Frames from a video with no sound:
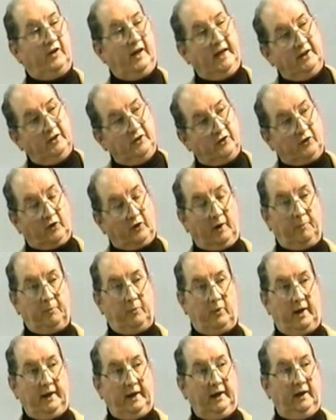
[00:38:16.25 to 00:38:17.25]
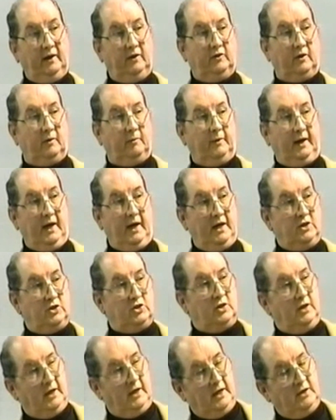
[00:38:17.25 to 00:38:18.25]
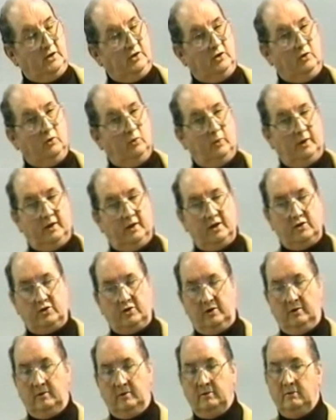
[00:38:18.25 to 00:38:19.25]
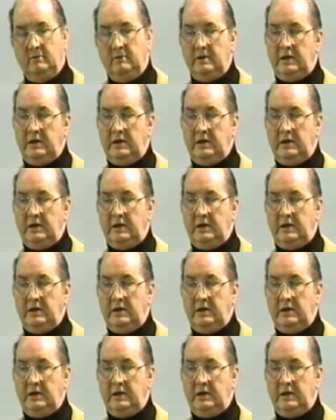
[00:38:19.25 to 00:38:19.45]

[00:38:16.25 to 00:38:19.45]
Sanskrit writings of the ancient Hindu religion,